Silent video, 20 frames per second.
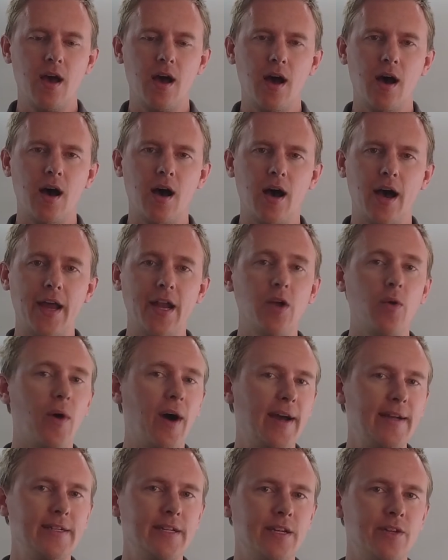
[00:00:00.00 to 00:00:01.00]
I know
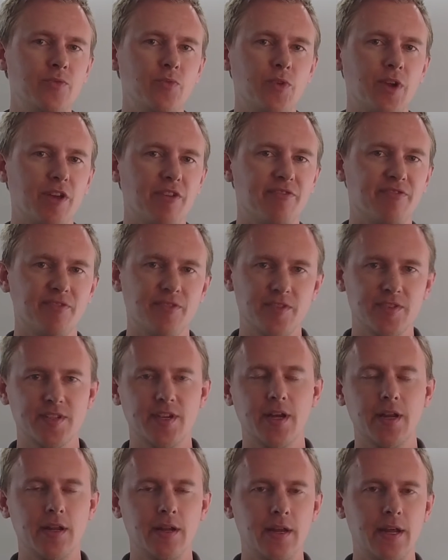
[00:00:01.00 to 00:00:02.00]
I didn't when I first
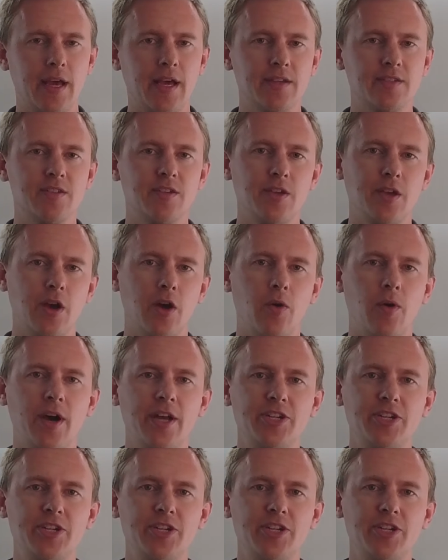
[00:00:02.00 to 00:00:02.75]
got into SEO.